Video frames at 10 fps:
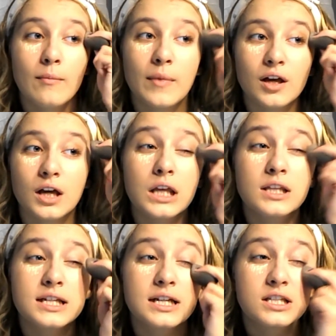
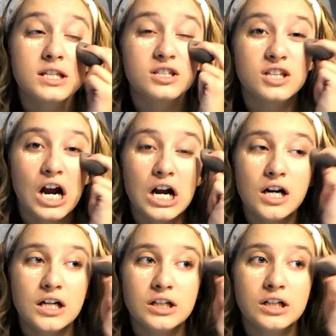because it gets
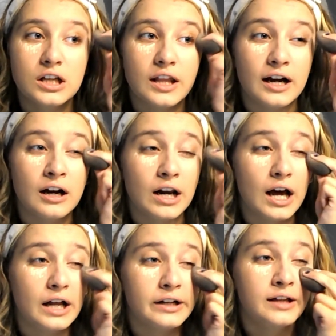dark under there and
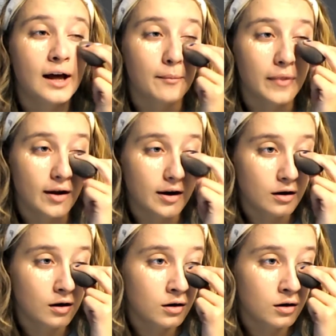on top of there.